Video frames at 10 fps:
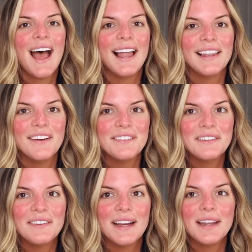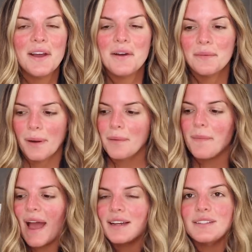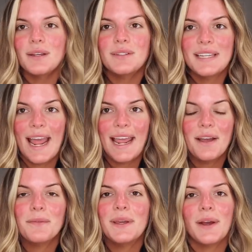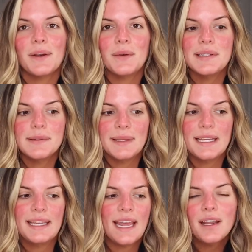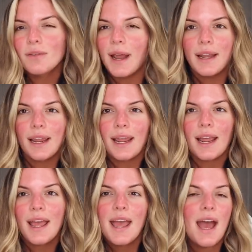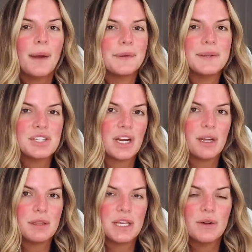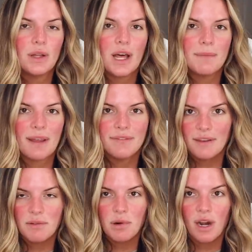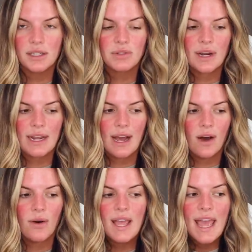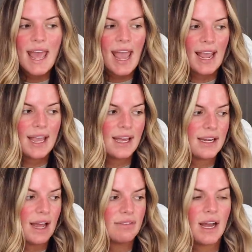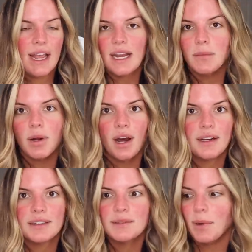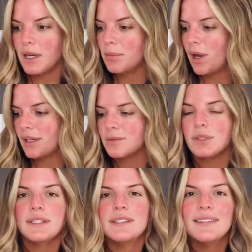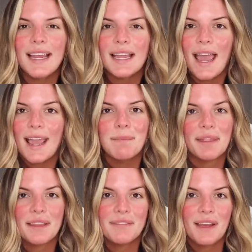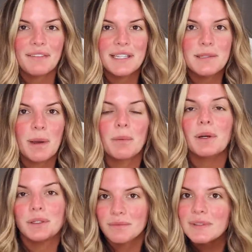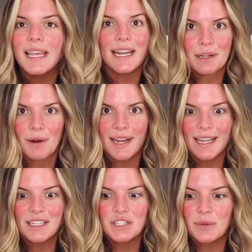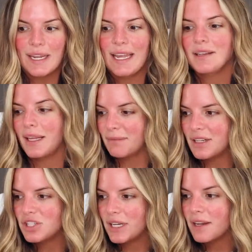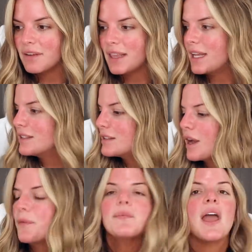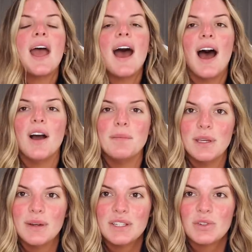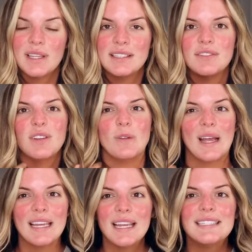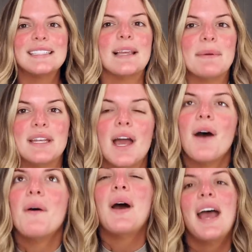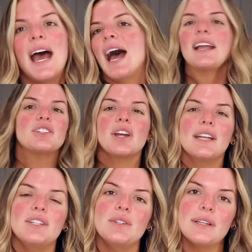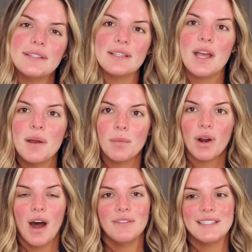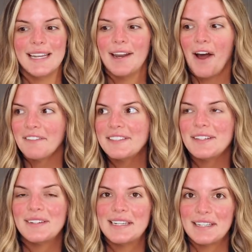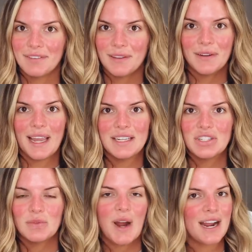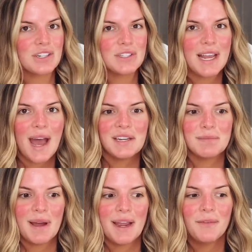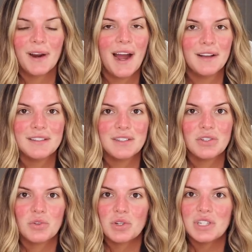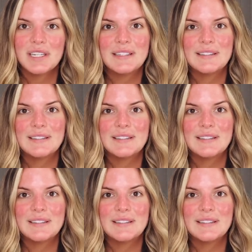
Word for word: Hello everyone, welcome back. So today we are going to be getting ready. I'm gonna be sharing with you a lot of my favorite products right now. And I've got hair products, body products, where this is like a monthly favorites, but we're getting ready and doing it and like mentioning everything. So I hope you enjoy this. If you like it, let me know. I could try to do this more often. Obviously we're in a different location. We're actually at my warehouse in Georgia.